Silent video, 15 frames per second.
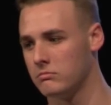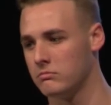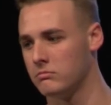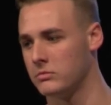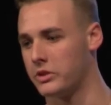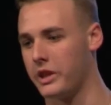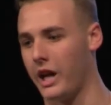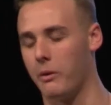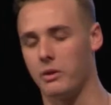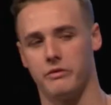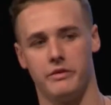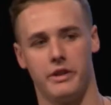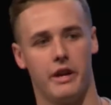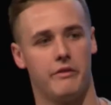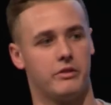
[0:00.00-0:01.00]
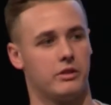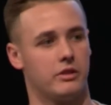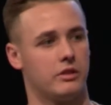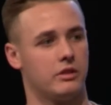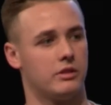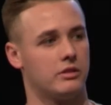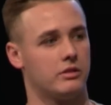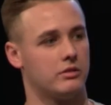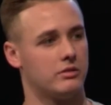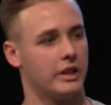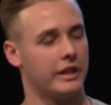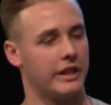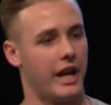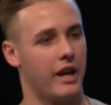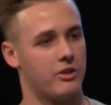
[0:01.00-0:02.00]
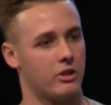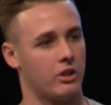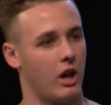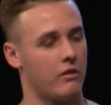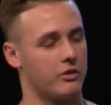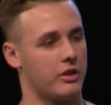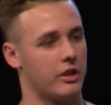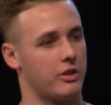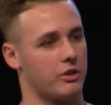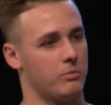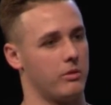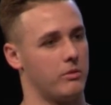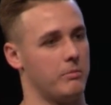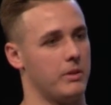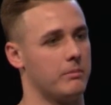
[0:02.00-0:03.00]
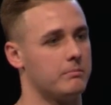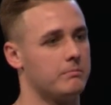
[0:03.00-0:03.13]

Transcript: this guy would have never engaged in conversation with me.